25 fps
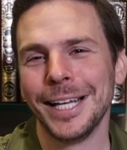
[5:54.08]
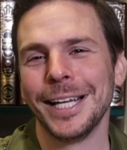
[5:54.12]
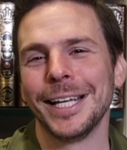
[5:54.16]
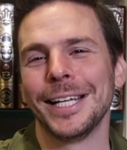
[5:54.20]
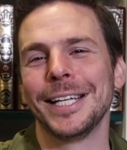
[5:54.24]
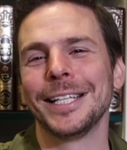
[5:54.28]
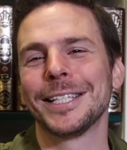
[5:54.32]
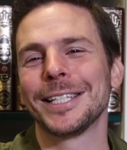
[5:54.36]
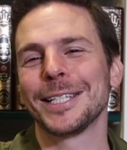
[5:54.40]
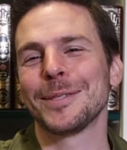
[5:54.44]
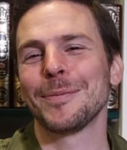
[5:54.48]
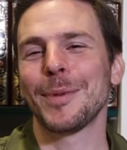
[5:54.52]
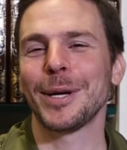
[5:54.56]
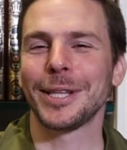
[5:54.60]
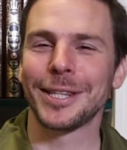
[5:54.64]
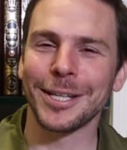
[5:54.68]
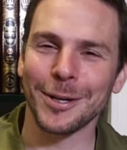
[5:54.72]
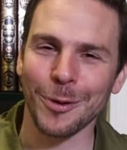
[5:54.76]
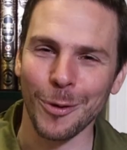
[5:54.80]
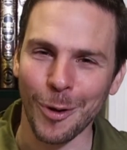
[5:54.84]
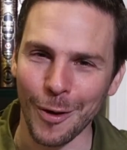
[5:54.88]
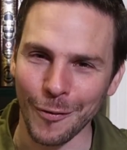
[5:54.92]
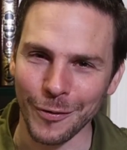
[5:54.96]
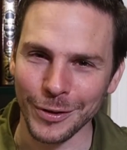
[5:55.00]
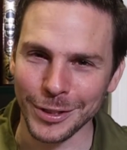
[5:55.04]
he says, my
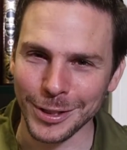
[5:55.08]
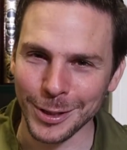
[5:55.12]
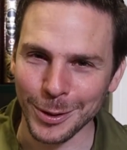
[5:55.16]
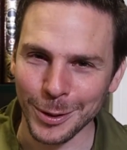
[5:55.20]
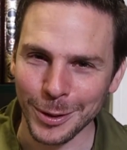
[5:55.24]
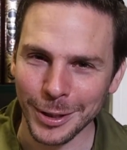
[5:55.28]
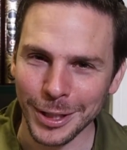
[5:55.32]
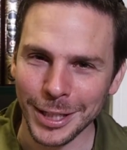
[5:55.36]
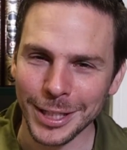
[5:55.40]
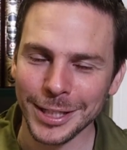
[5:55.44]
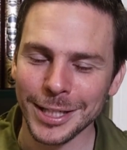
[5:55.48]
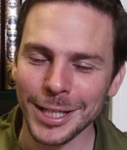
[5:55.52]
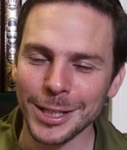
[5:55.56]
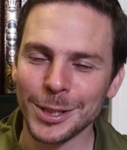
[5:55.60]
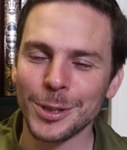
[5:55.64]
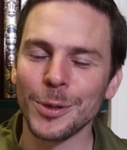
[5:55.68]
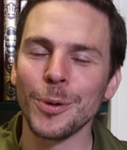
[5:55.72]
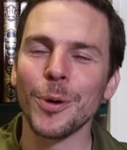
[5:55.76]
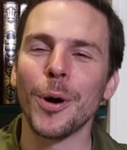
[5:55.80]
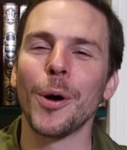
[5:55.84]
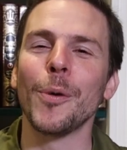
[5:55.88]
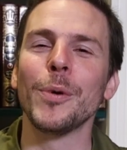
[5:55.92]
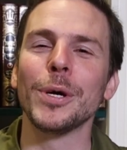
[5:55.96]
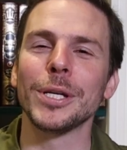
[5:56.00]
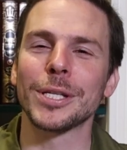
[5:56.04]
dear officer, he says,
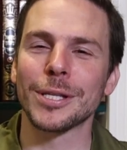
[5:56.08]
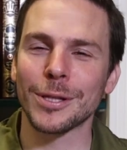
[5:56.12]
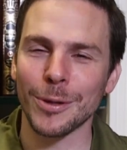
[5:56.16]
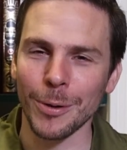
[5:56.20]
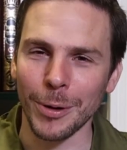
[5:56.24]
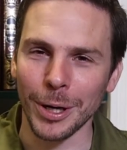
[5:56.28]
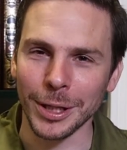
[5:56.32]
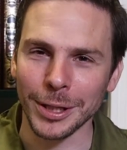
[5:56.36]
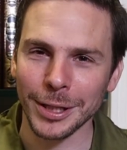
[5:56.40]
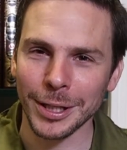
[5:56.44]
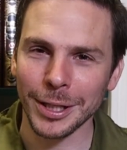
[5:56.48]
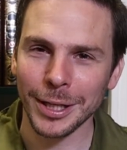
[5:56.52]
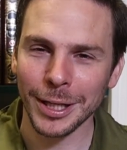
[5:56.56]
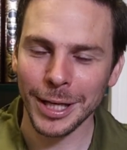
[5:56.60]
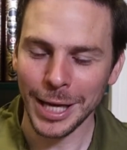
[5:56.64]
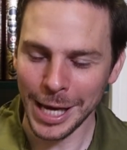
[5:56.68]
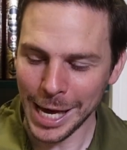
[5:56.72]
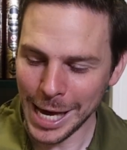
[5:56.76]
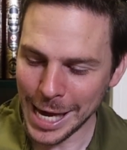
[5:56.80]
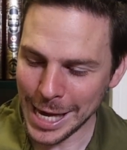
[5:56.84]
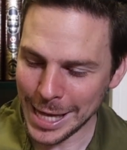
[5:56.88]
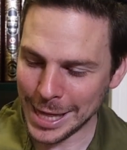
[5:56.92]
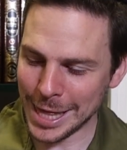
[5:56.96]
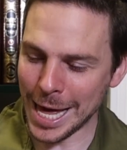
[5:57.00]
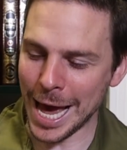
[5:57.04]
you always thought
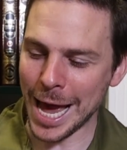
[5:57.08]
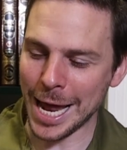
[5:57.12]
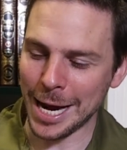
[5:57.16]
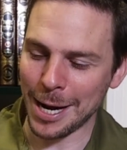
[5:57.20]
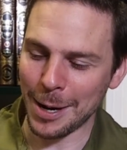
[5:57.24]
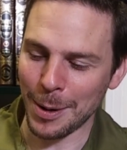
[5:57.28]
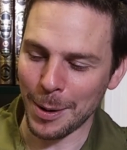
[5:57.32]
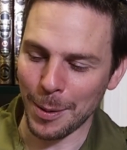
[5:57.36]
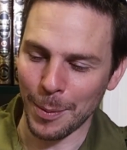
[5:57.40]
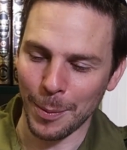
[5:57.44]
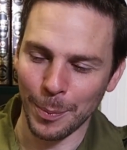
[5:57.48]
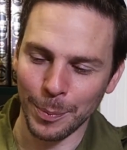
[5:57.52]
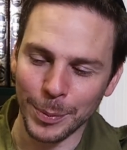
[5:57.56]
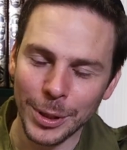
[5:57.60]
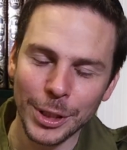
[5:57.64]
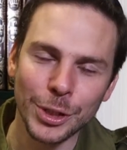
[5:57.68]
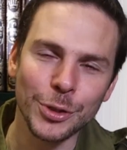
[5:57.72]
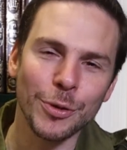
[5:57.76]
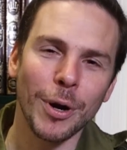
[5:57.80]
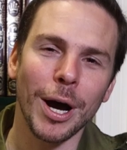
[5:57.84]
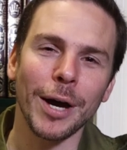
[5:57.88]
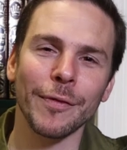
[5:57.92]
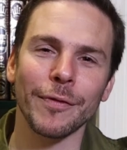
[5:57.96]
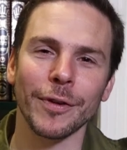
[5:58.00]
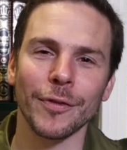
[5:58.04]
that me
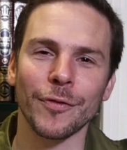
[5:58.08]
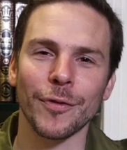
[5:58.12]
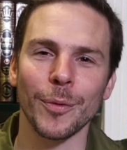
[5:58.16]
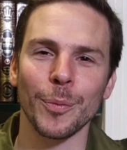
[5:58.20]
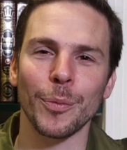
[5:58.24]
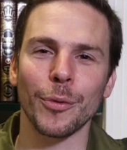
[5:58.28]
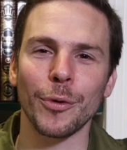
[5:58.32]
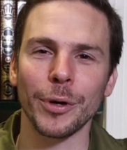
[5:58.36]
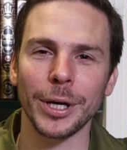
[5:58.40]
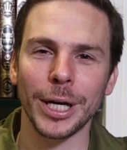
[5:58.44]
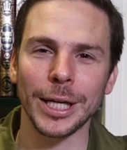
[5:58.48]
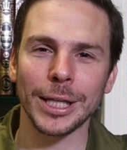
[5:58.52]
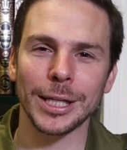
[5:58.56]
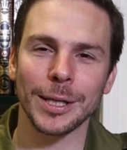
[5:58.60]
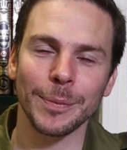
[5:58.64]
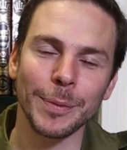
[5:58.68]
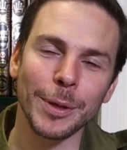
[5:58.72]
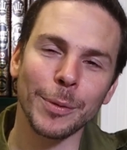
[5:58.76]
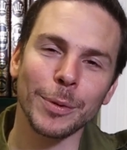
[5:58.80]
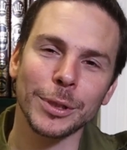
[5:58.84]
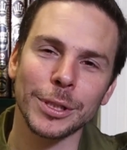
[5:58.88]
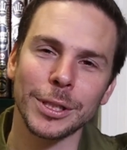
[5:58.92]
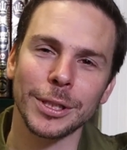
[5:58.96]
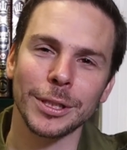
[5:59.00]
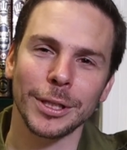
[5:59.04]
driving from point A to B
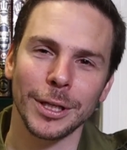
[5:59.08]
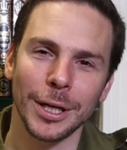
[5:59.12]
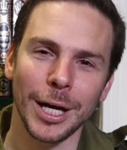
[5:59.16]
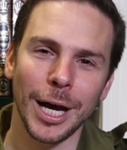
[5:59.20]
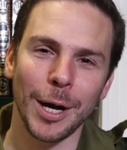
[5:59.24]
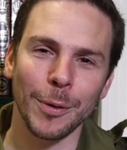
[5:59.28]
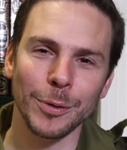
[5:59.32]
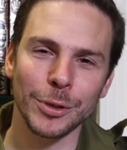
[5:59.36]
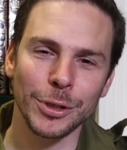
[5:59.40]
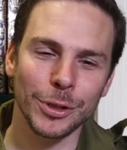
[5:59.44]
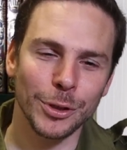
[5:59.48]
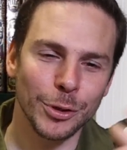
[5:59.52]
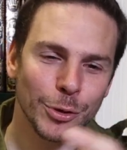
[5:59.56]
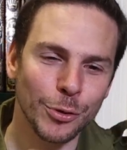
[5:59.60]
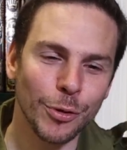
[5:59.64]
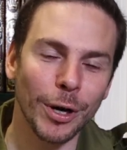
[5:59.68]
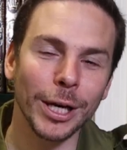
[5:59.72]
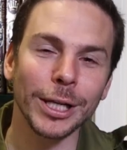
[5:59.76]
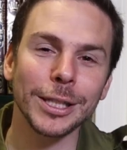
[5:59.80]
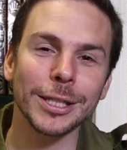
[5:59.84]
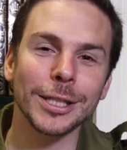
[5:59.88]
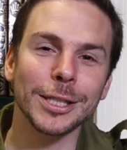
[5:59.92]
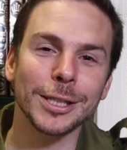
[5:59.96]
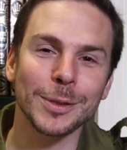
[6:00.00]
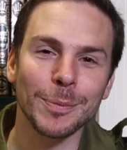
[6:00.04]
I was
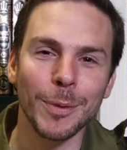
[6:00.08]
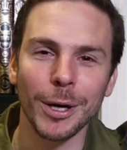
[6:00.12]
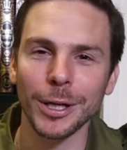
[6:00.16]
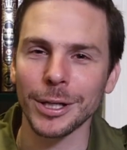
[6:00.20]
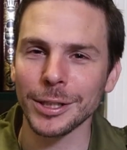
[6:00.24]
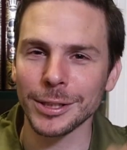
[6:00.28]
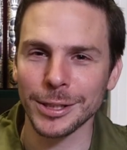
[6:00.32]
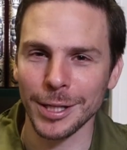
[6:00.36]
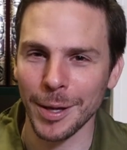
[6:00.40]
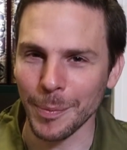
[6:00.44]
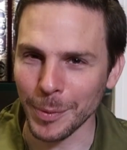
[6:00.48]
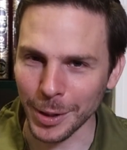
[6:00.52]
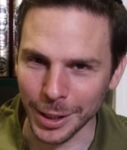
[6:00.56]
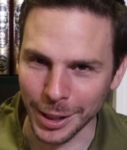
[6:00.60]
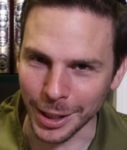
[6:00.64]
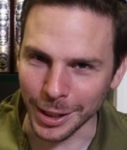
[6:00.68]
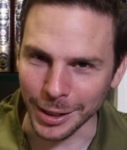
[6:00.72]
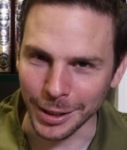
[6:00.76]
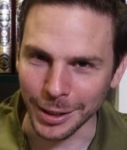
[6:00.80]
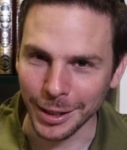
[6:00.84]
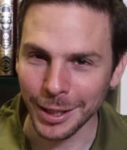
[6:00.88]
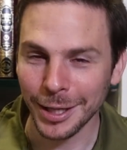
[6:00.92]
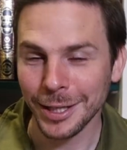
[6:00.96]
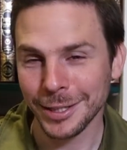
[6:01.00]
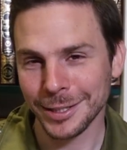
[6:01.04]
trying to smuggle something in.
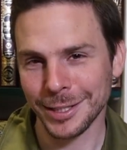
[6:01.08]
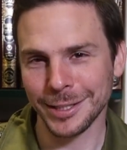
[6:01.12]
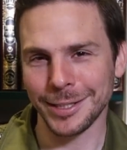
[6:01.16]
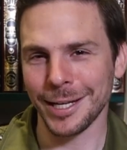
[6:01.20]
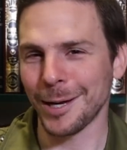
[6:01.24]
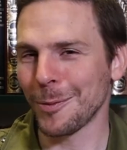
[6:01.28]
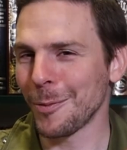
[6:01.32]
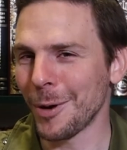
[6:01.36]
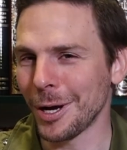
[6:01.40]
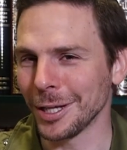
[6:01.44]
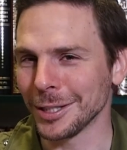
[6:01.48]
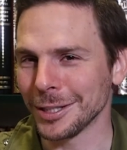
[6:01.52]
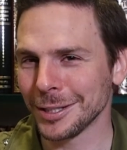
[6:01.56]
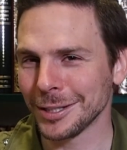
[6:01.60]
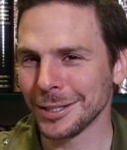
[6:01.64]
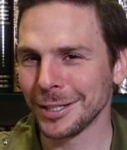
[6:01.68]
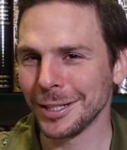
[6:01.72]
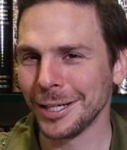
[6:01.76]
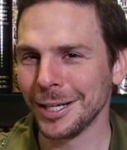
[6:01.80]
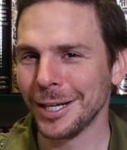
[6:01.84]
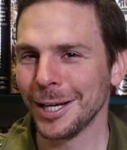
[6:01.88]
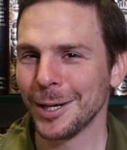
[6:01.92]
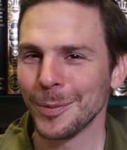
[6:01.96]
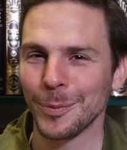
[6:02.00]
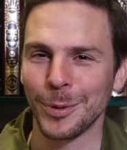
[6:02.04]
He says, I was,
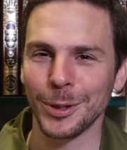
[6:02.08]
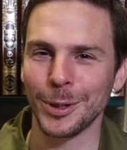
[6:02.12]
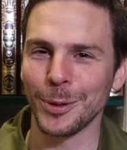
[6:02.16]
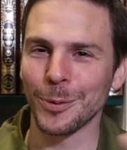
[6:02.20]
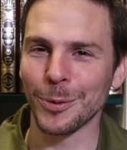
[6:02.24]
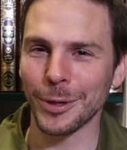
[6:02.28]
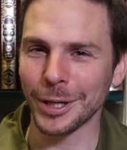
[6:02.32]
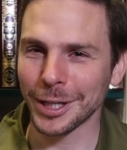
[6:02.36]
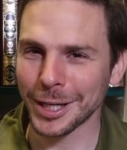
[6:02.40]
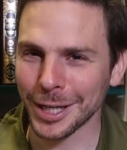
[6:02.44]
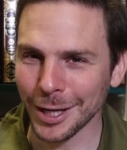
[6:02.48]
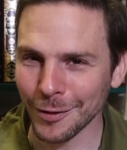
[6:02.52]
but you weren't